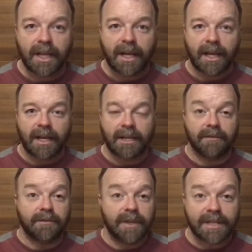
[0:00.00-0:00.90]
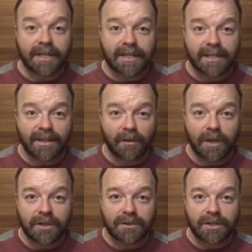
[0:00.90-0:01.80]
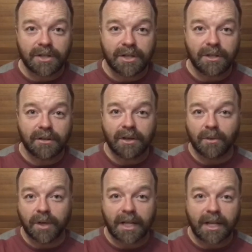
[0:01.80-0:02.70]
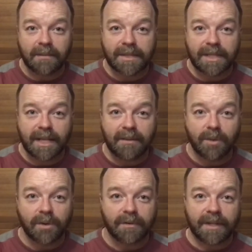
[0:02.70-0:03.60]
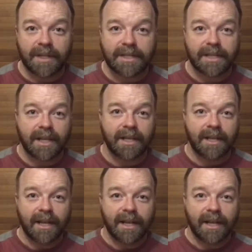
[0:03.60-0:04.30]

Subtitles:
If this is of interest to you and you want to keep seeing more of this, then